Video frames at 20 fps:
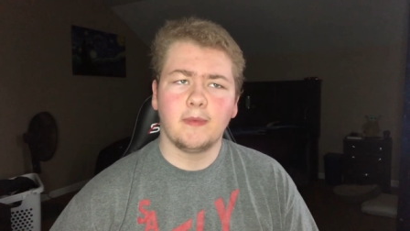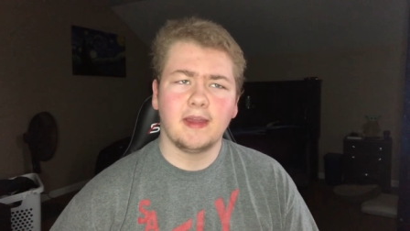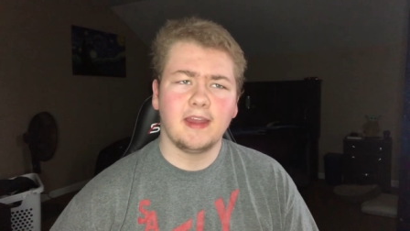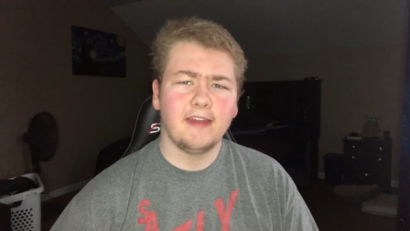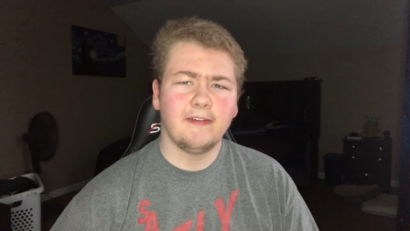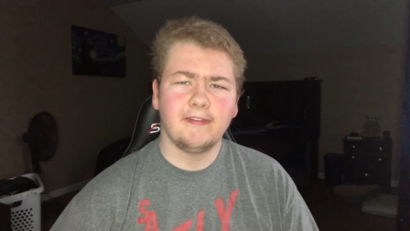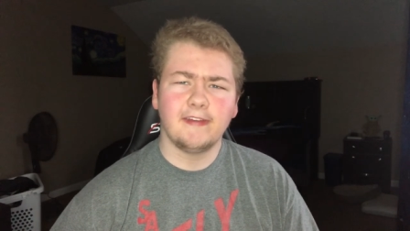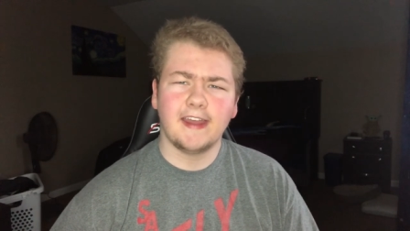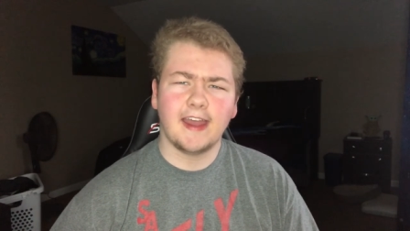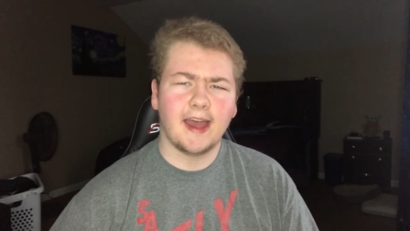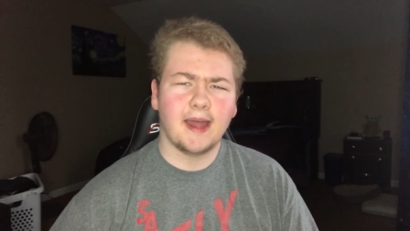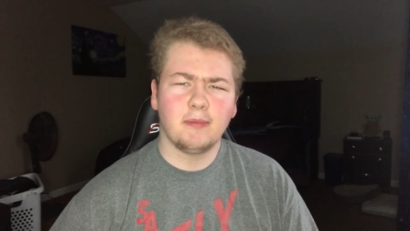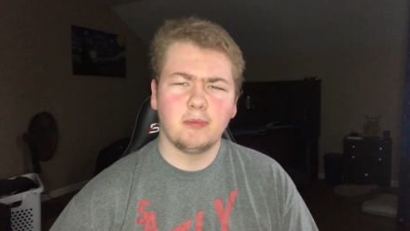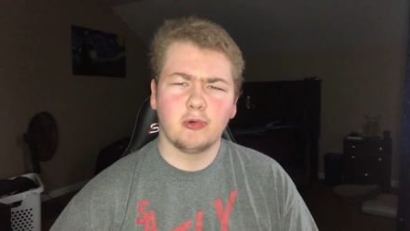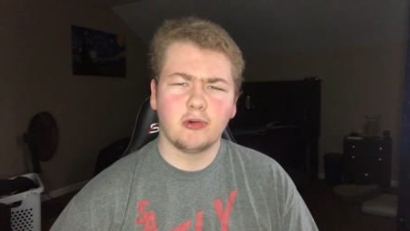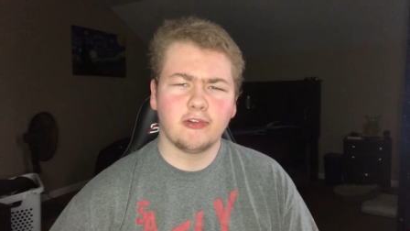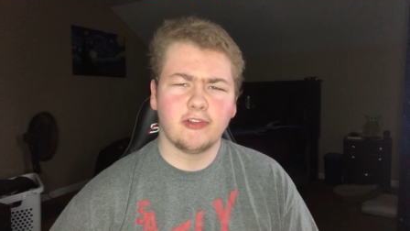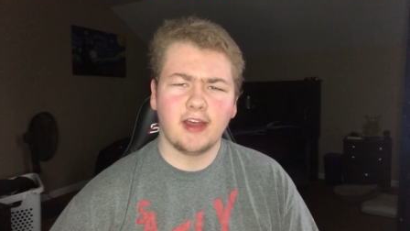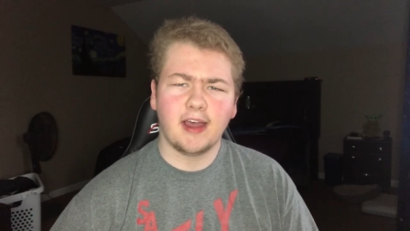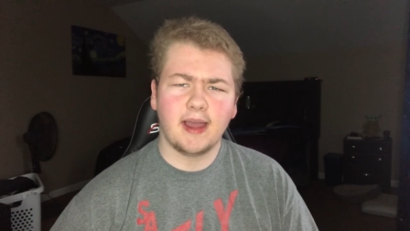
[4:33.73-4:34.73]
if he had
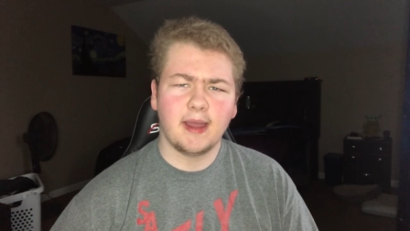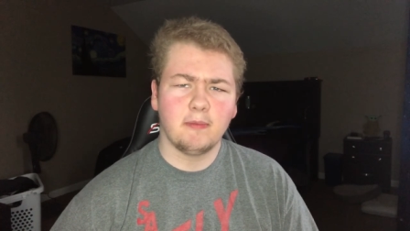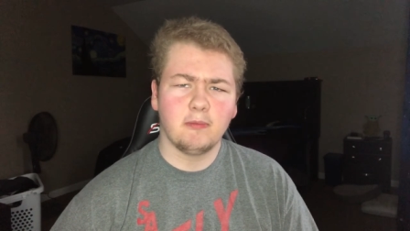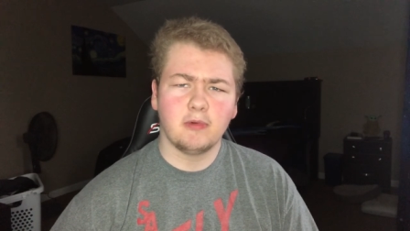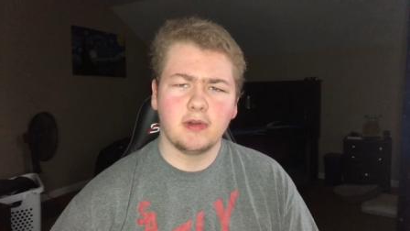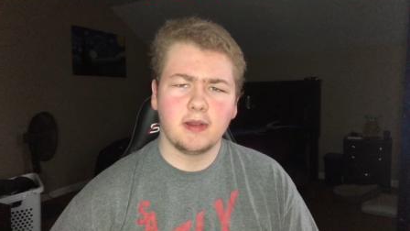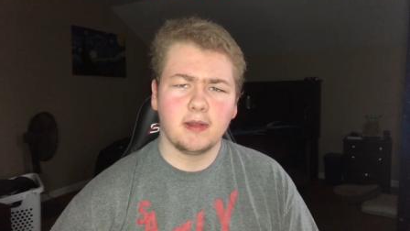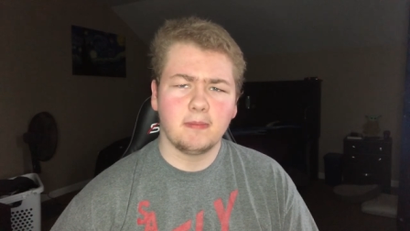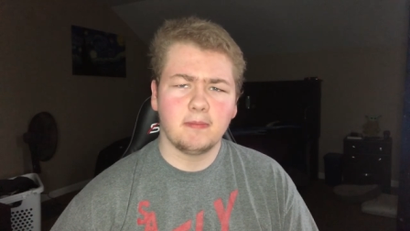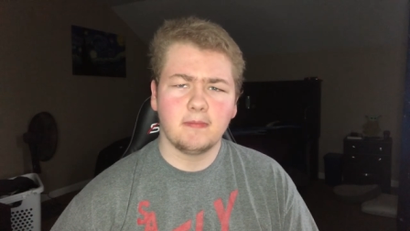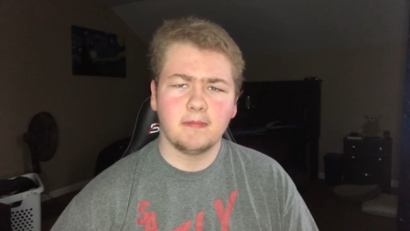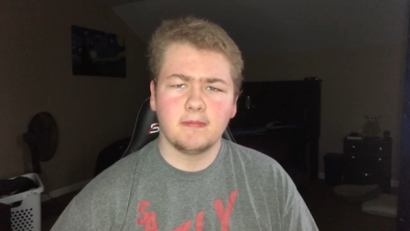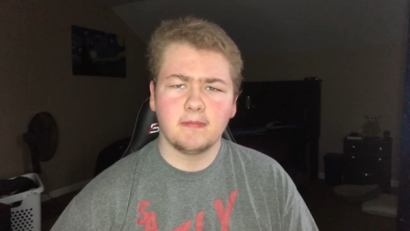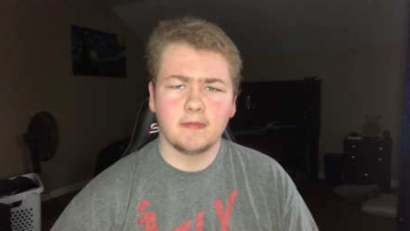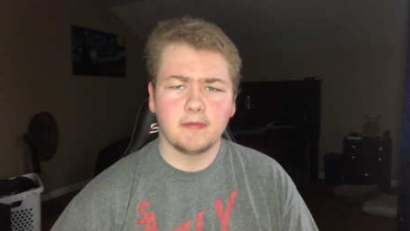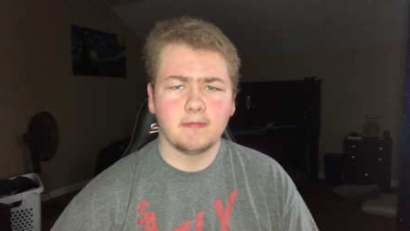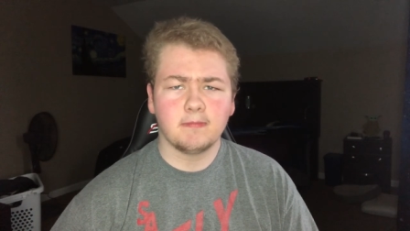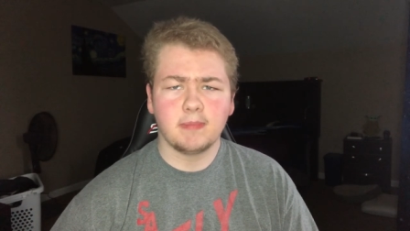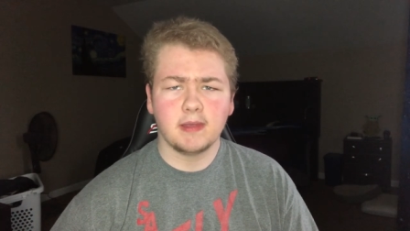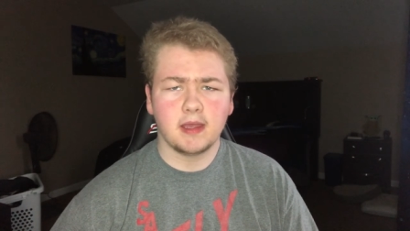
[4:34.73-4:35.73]
more time, would it
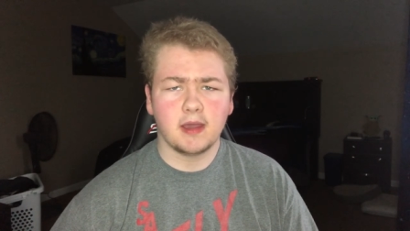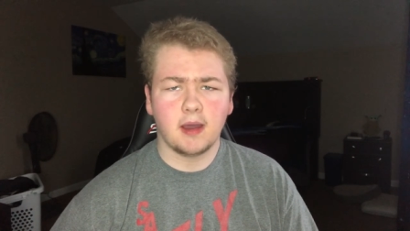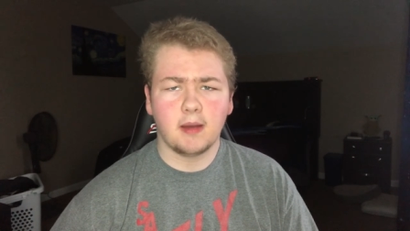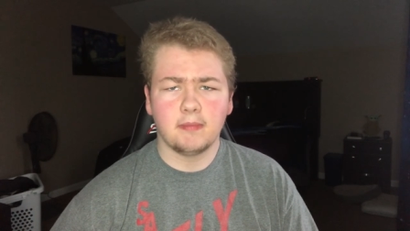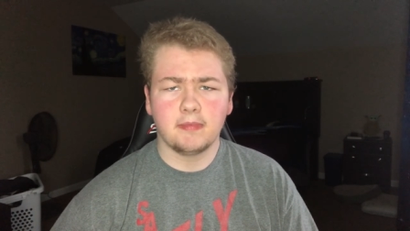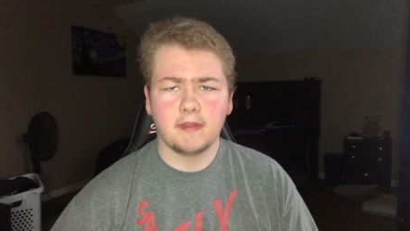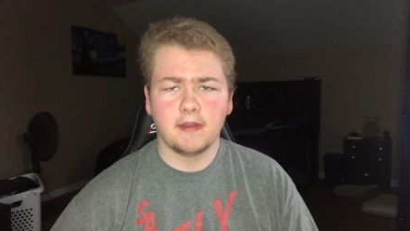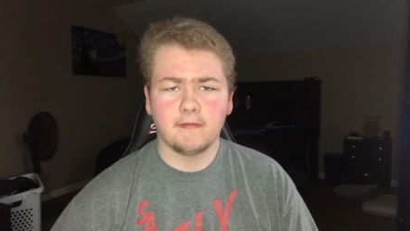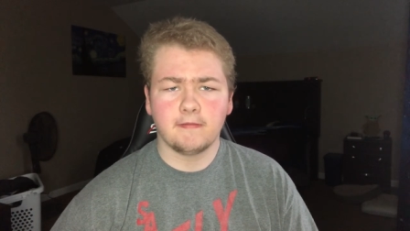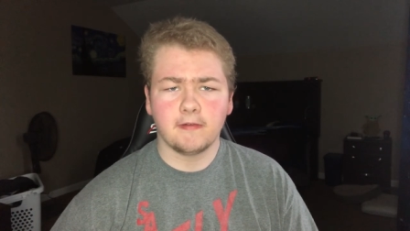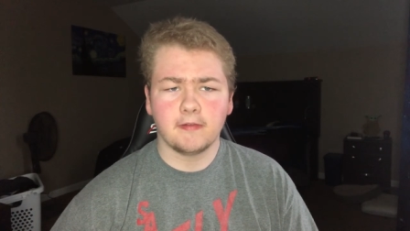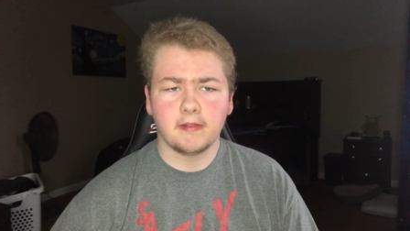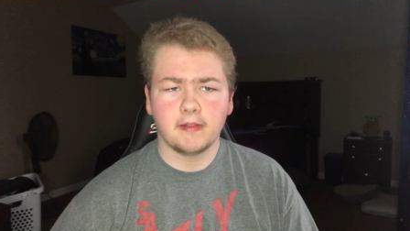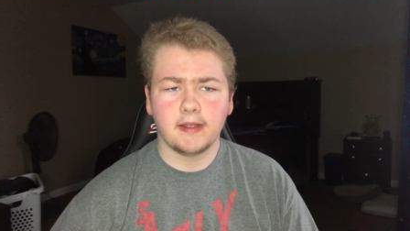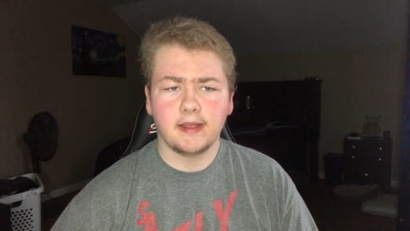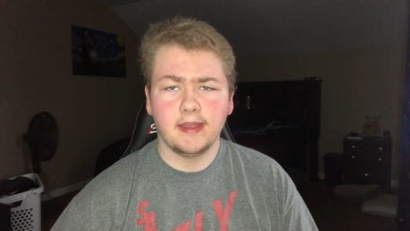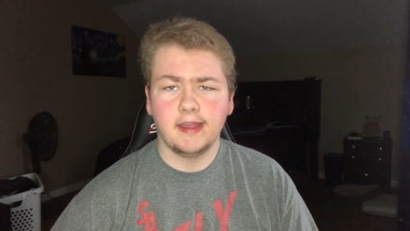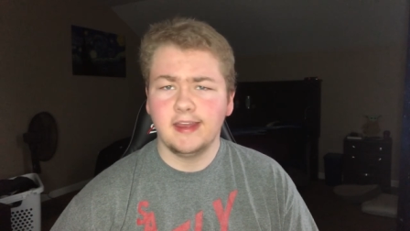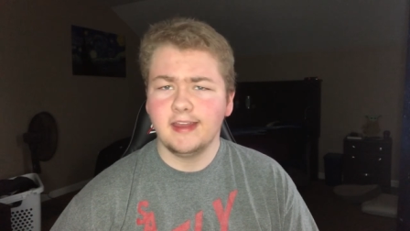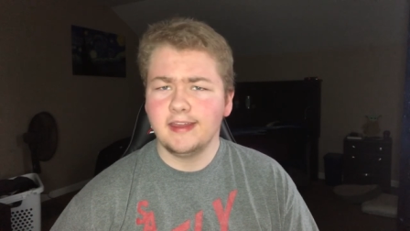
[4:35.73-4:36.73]
become
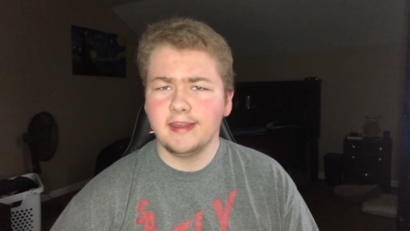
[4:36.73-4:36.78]
differently,